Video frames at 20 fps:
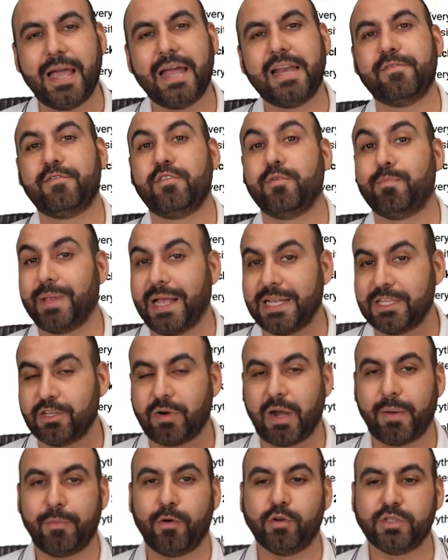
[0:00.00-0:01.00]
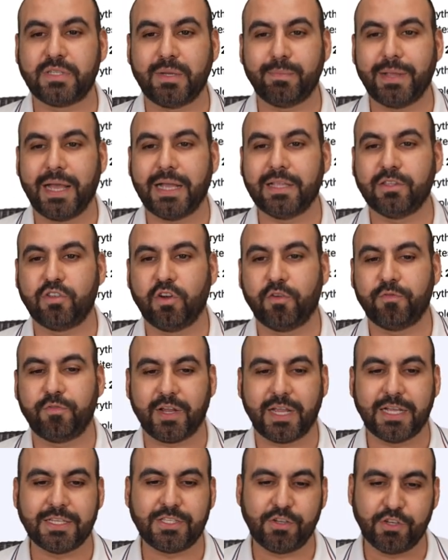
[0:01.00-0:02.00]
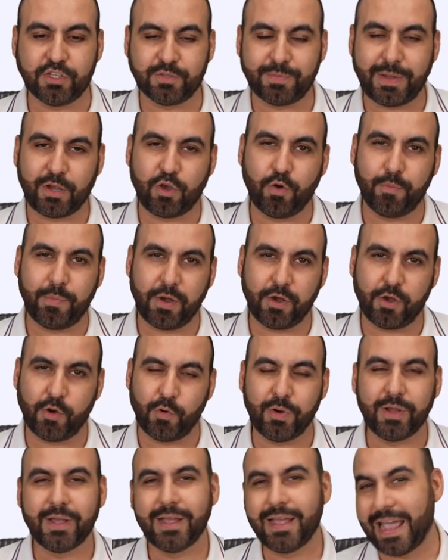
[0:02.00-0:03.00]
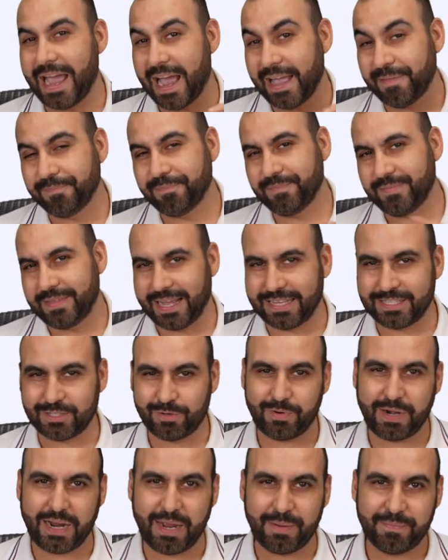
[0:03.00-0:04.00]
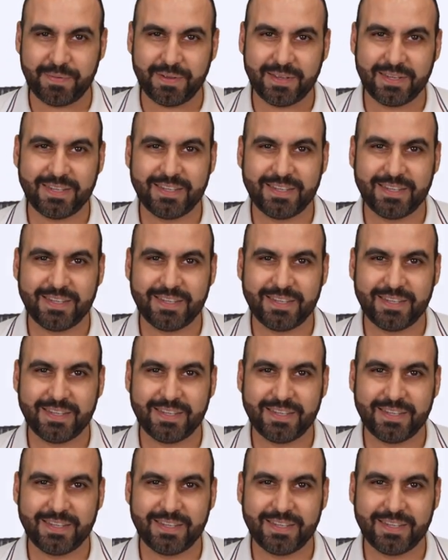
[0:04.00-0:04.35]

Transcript: And if you plan to grab a hosting plan, don't forget to use my coupon code. And that's a wrap.